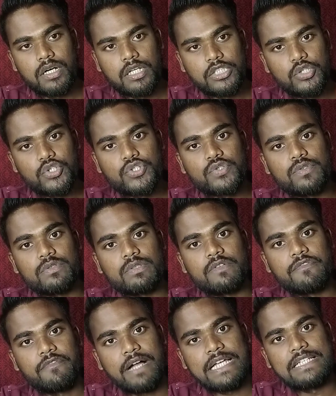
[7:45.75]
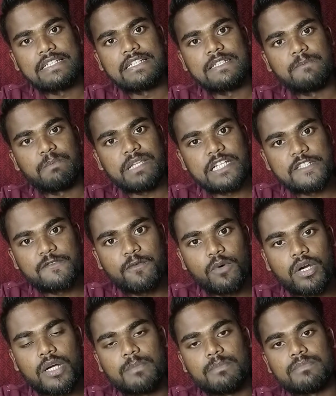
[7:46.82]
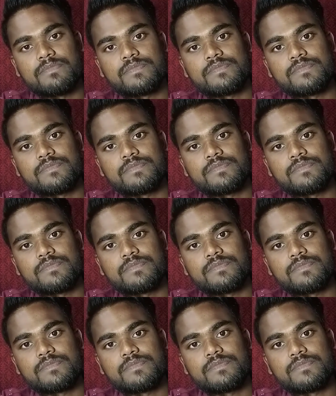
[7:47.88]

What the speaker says: you should find any platform